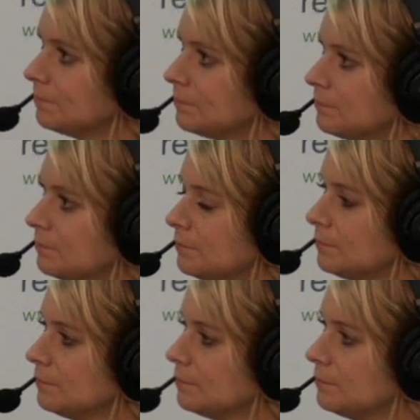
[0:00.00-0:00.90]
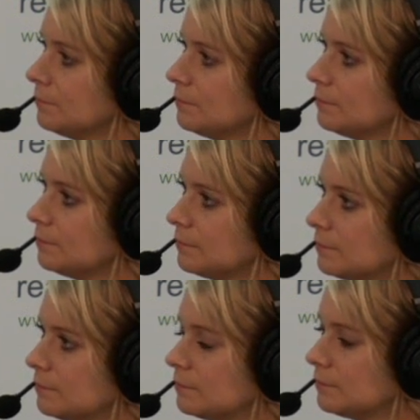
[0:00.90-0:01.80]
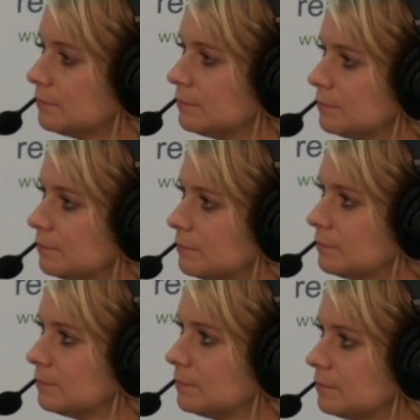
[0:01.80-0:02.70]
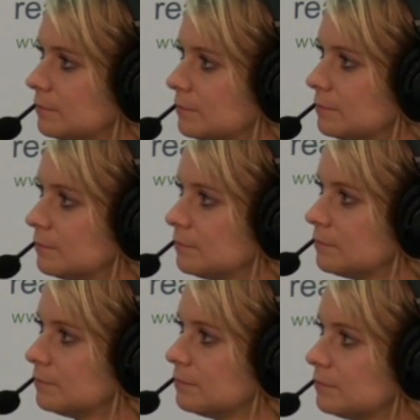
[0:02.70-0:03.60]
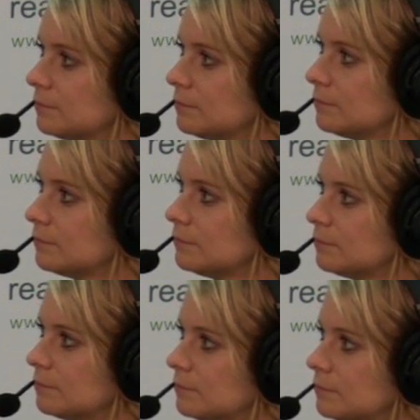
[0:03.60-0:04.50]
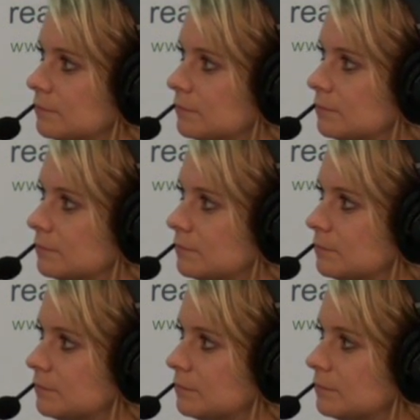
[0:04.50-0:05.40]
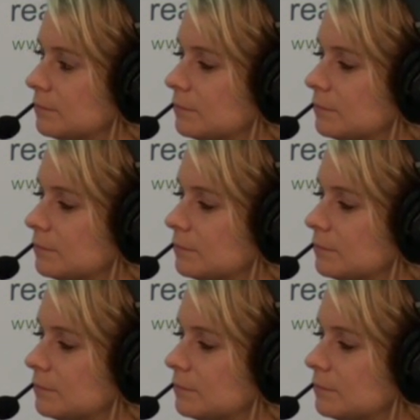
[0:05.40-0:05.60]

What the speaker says: (not speaking)